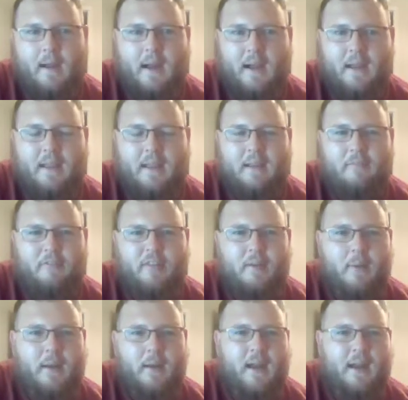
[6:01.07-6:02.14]
I get
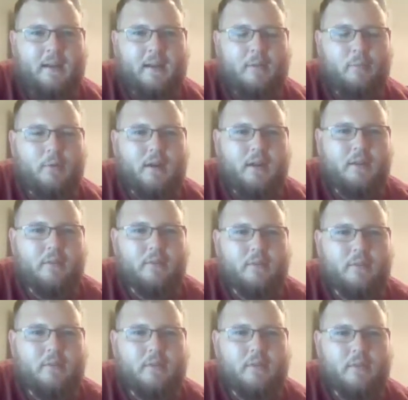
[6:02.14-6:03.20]
feedback, and
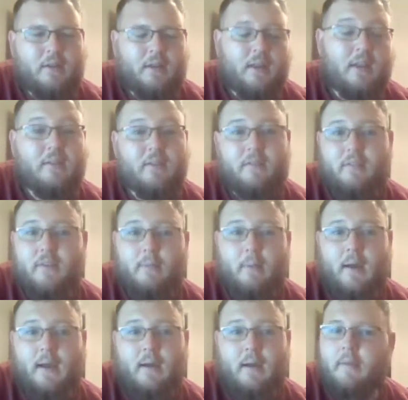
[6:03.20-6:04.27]
whereas an instant
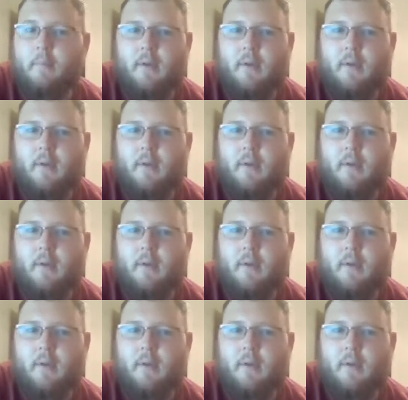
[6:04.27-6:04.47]
feedback from